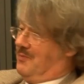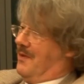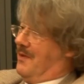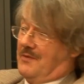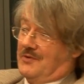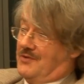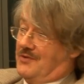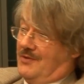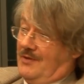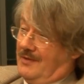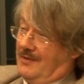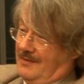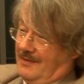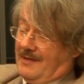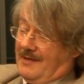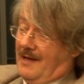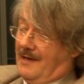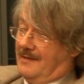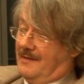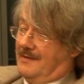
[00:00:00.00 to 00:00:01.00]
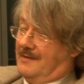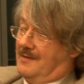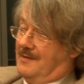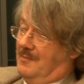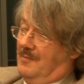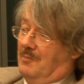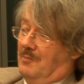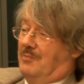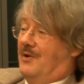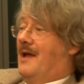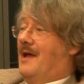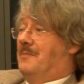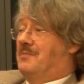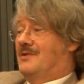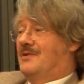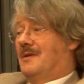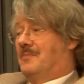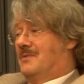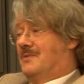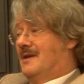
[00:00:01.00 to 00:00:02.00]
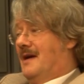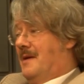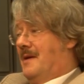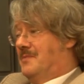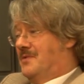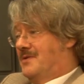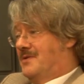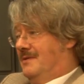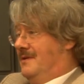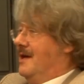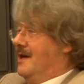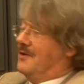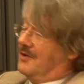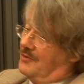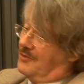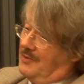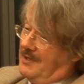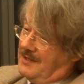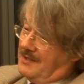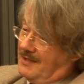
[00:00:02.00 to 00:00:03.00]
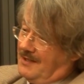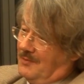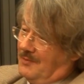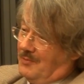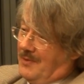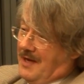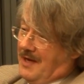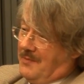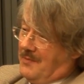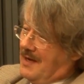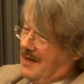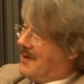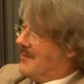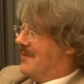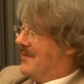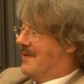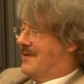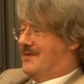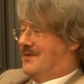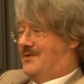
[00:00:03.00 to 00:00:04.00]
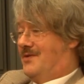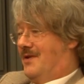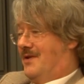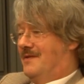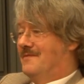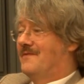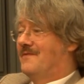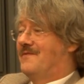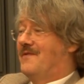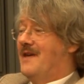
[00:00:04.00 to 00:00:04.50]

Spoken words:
with a certain Kelsen, perhaps sometimes in a critical way with a certain